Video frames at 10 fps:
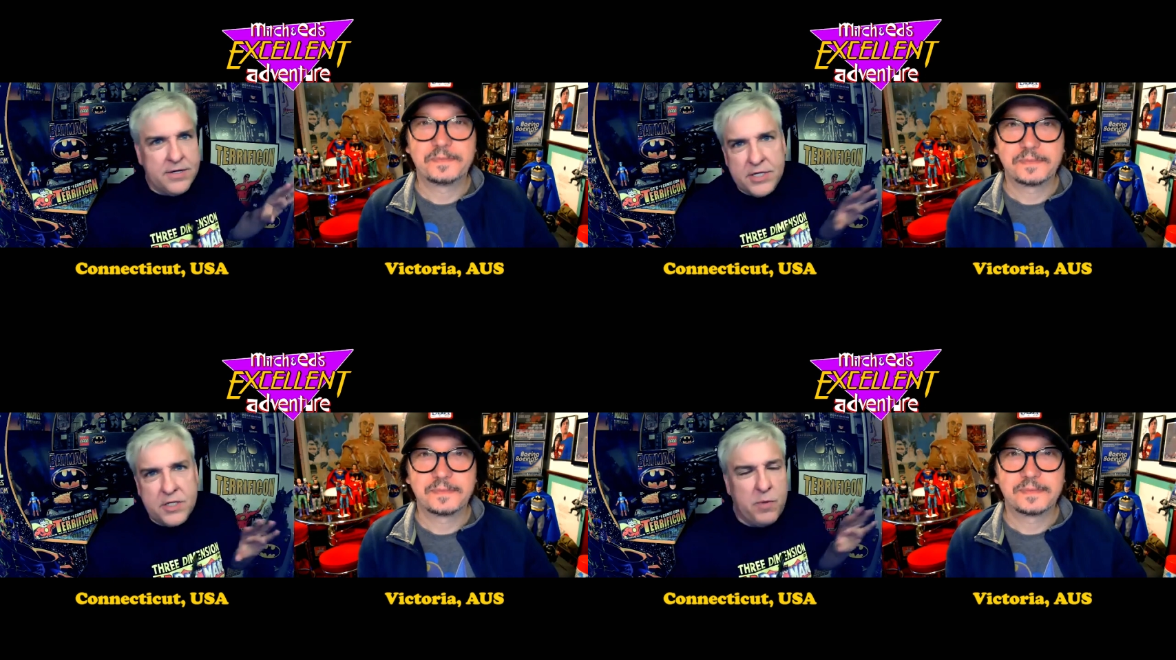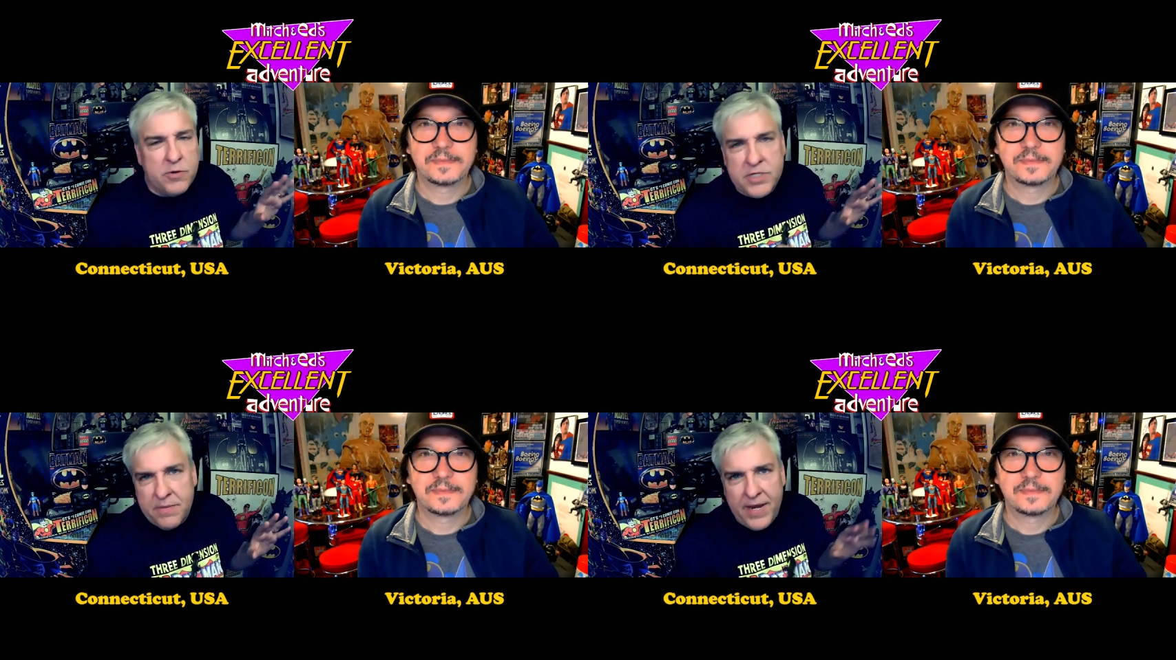Speaker 1: is this
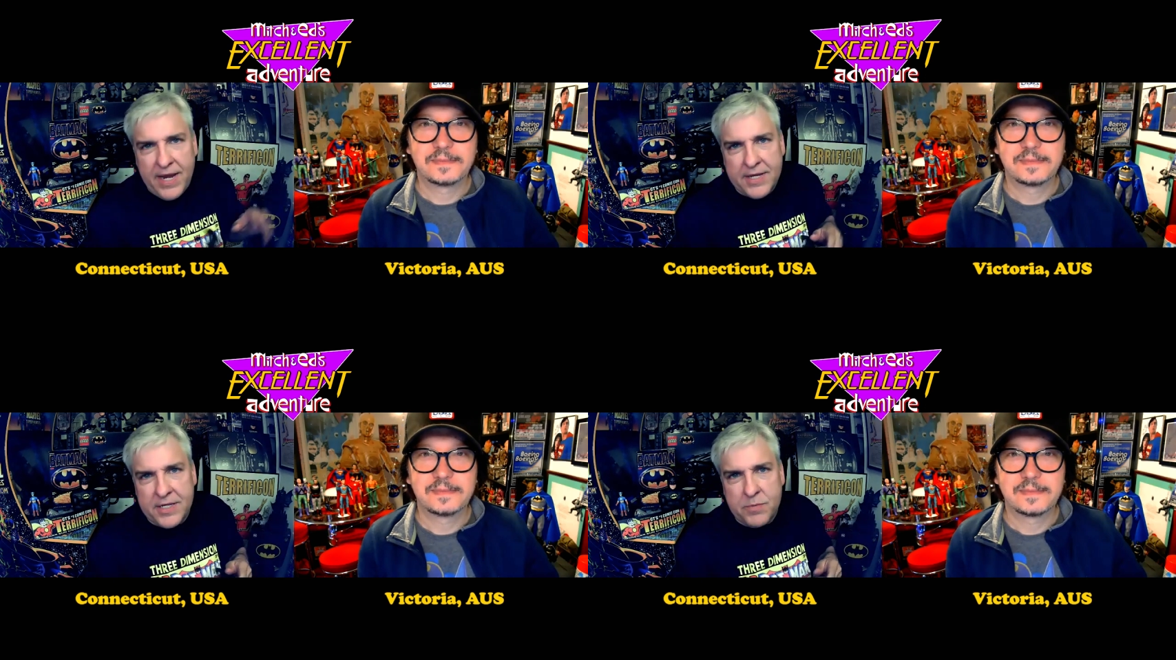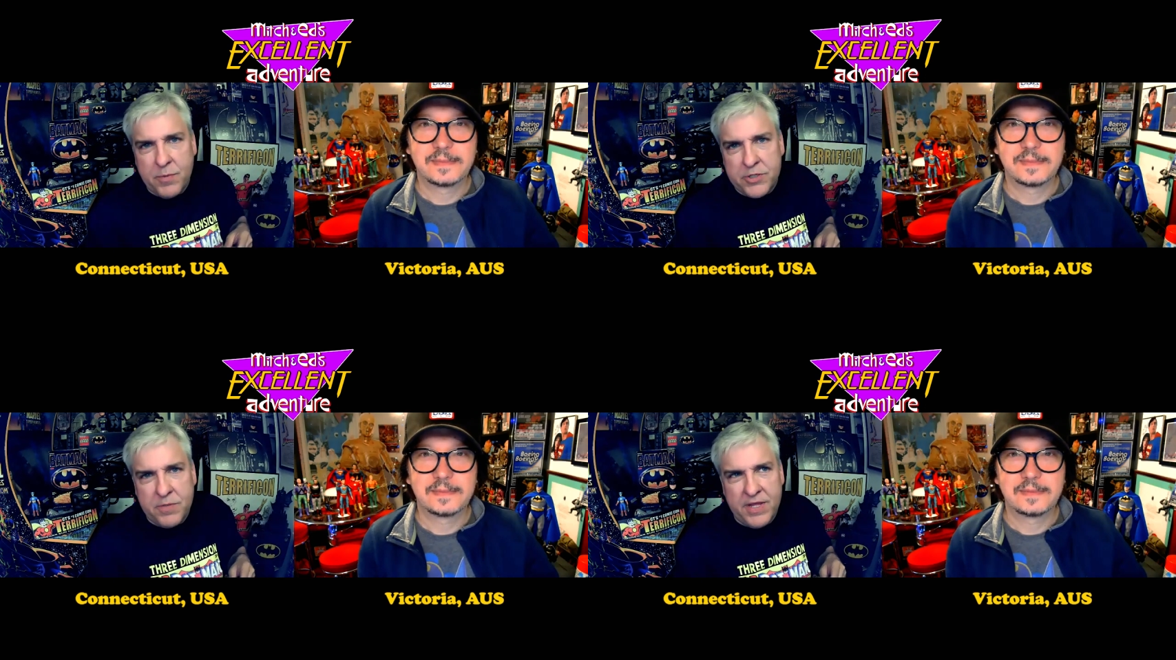supposed to be? Is it
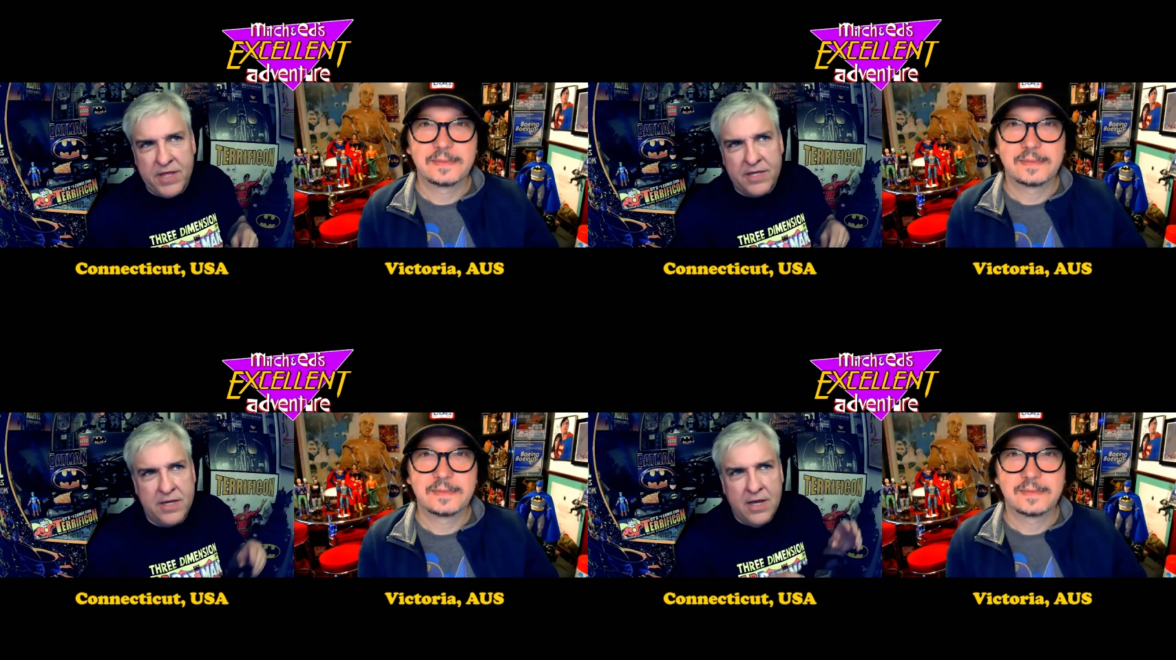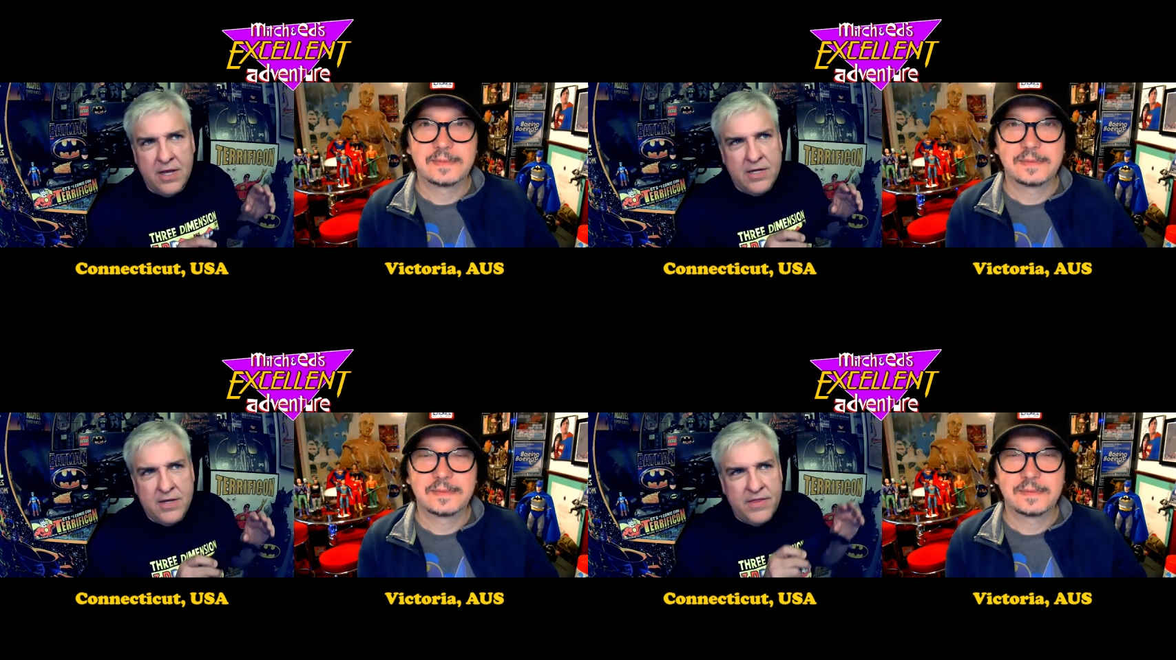supposed to be the
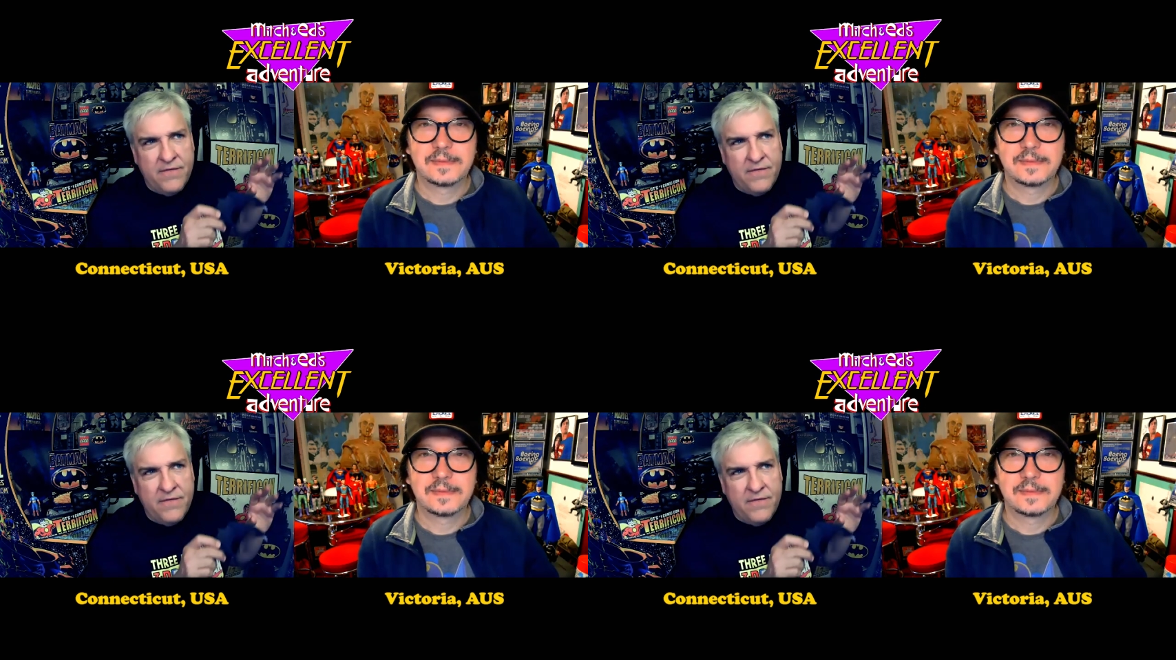the